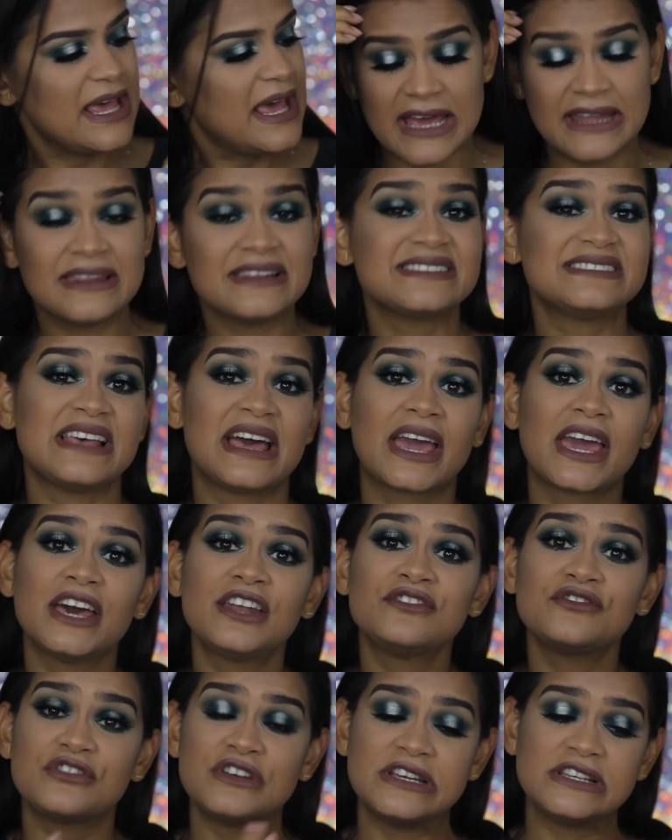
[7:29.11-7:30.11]
And the
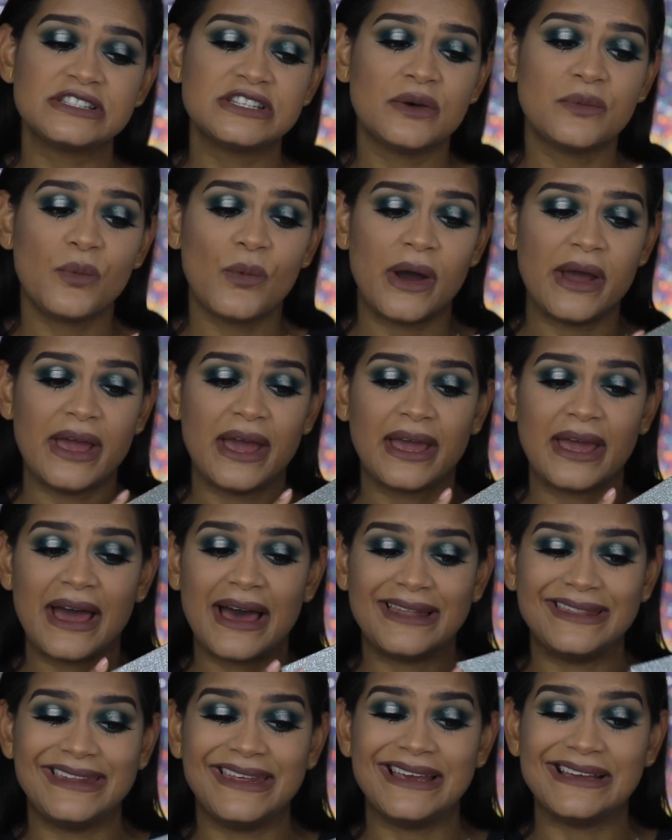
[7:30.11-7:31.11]
second reason why I
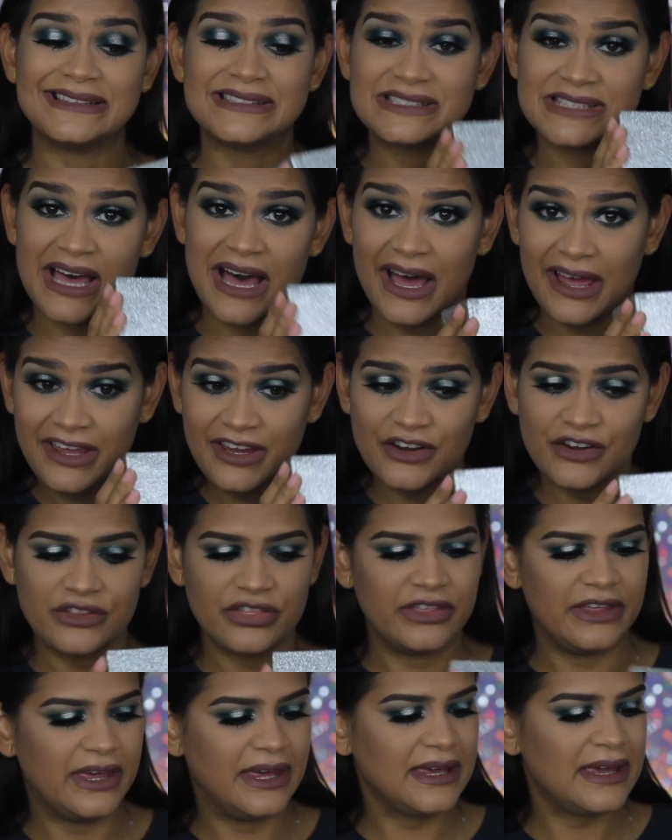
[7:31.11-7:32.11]
got the entire
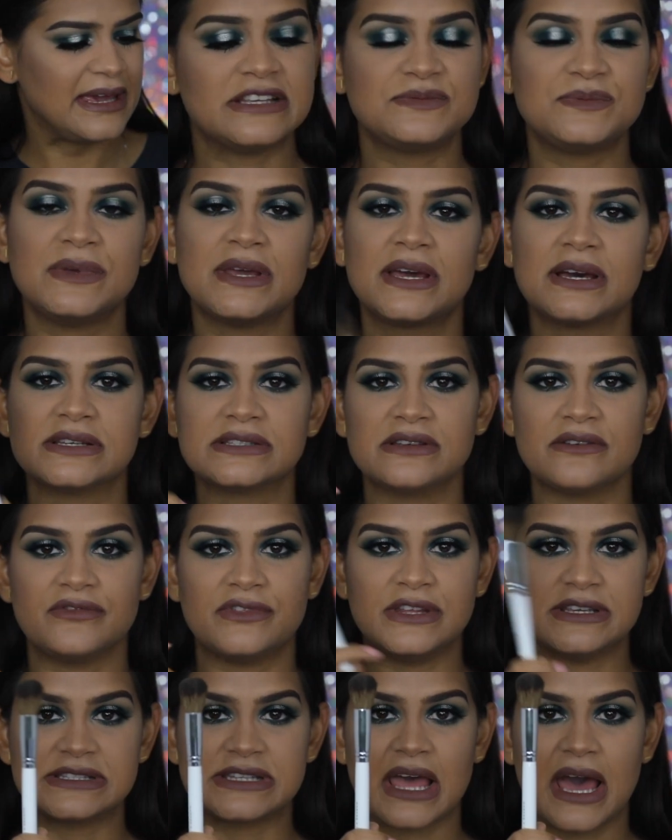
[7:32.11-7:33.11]
thing is because of
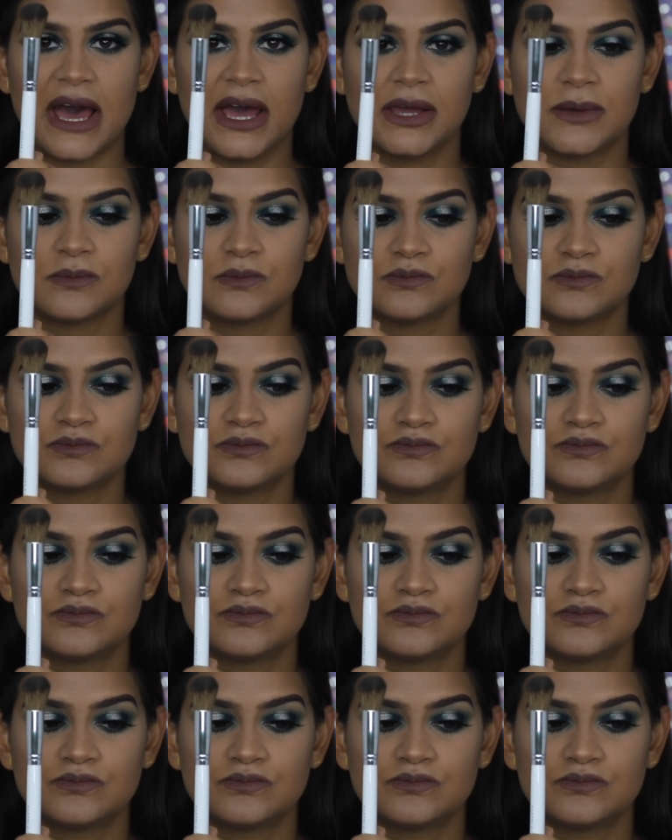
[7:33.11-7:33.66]
this guy.